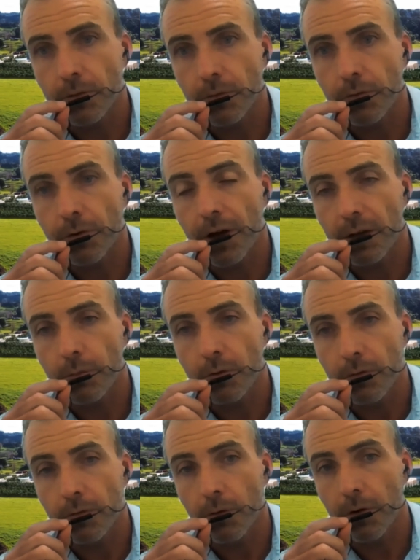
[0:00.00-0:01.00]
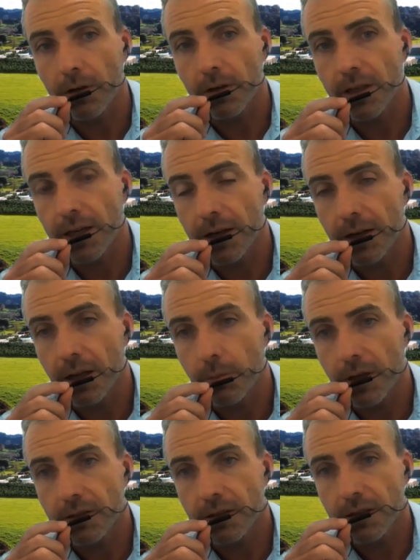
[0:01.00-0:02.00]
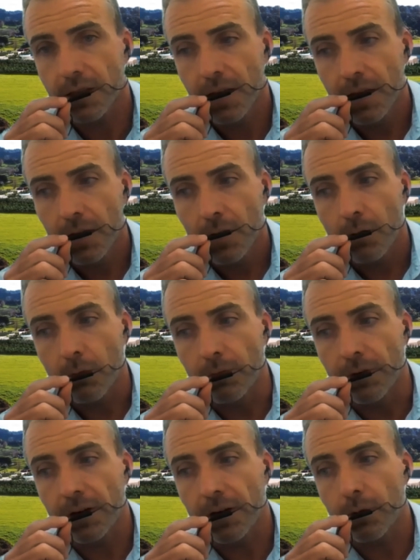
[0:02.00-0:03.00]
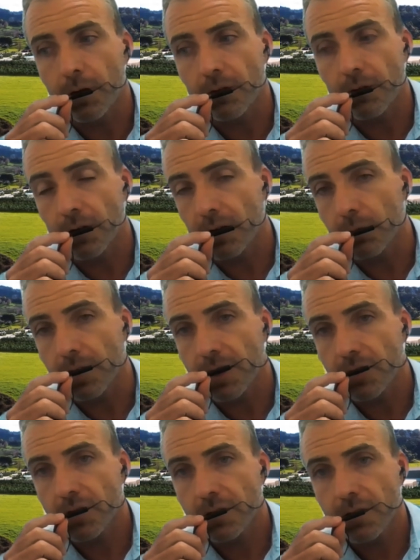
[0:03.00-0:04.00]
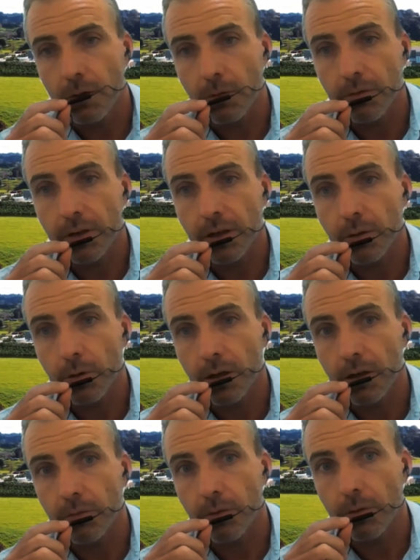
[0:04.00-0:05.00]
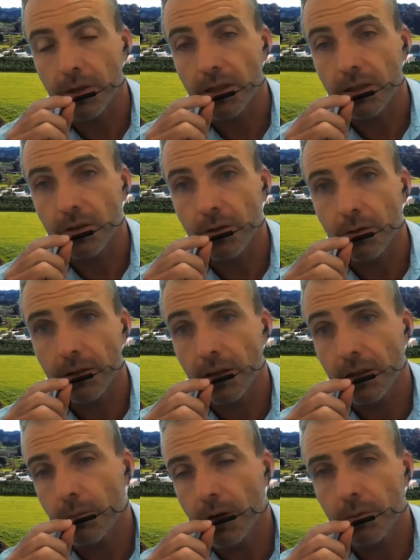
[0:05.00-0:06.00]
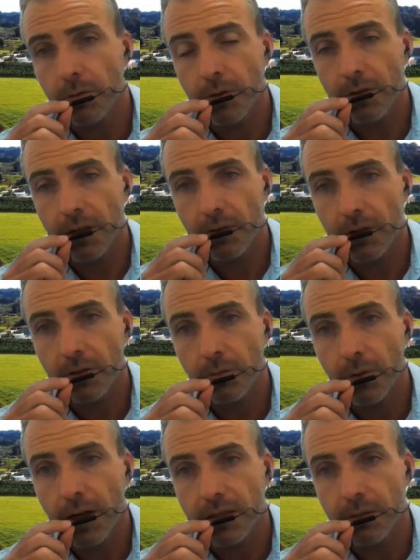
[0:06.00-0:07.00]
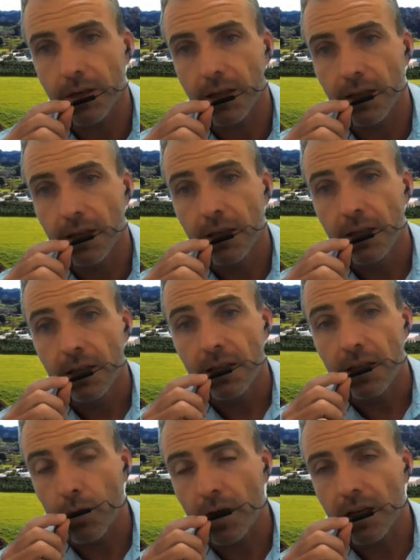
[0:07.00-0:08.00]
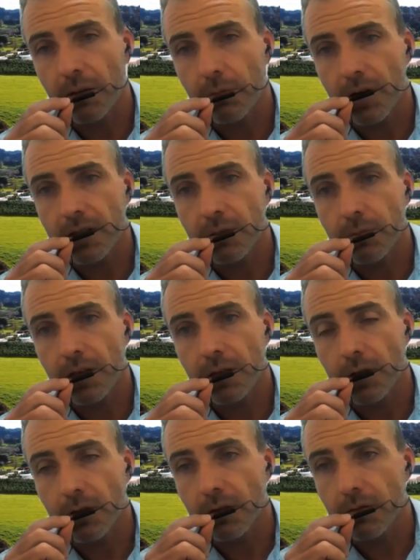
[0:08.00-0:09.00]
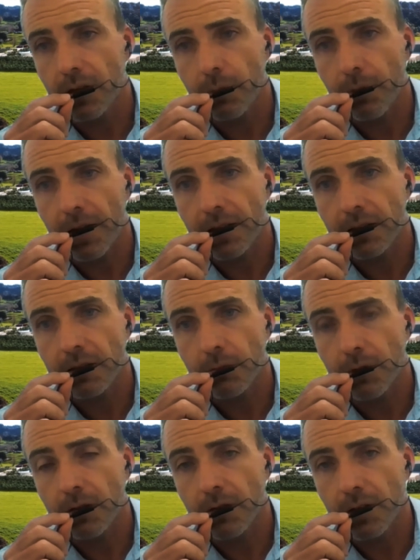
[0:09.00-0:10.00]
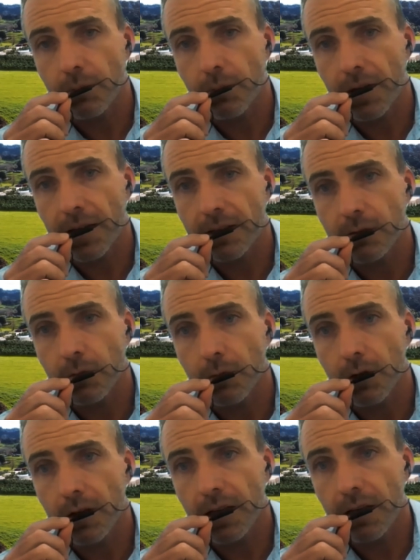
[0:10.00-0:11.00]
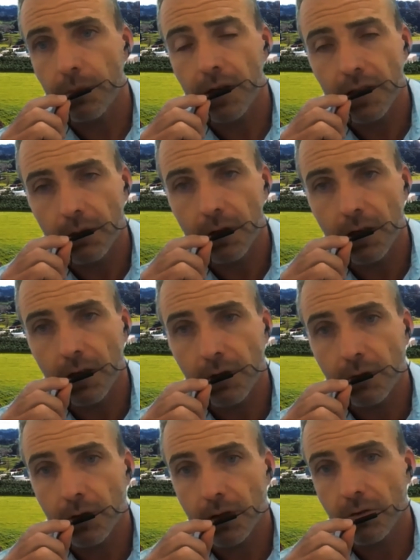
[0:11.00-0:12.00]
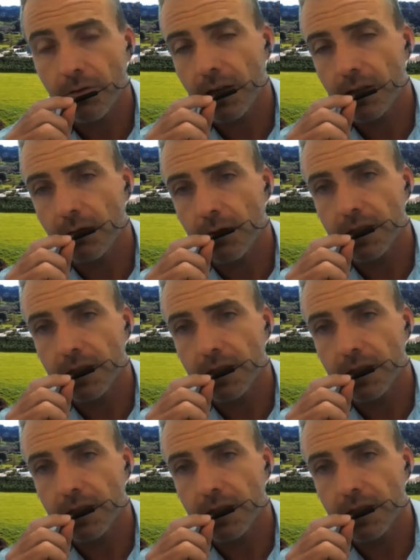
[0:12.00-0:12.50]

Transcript: trying to move forward on a day-to-day basis. We're very aware of our obligations. We're very aware of what we need to do. And at the moment, we're doing everything to raise the money. If we can't raise the money, we do have other plans. We do have other plans that we will look at. But at the moment, we're on track to raise the